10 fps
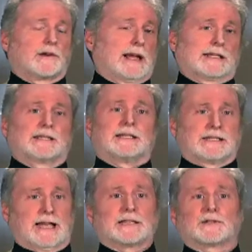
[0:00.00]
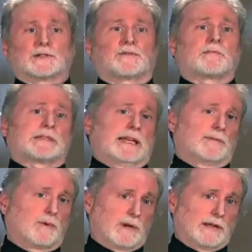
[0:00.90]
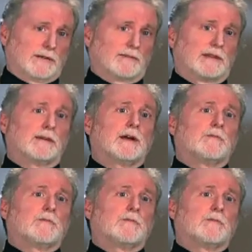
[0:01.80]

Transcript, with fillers: aren't actually disasters from the standpoint of the